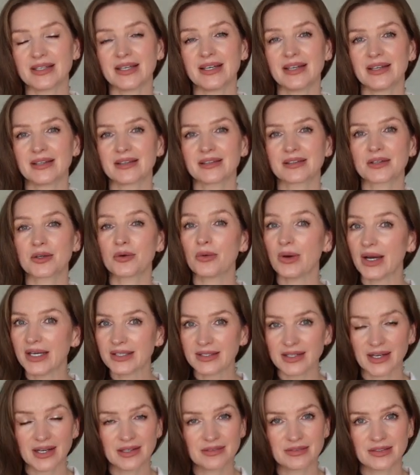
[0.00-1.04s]
And quite
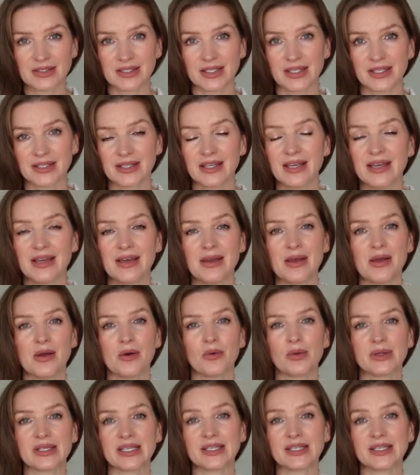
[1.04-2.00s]
often, when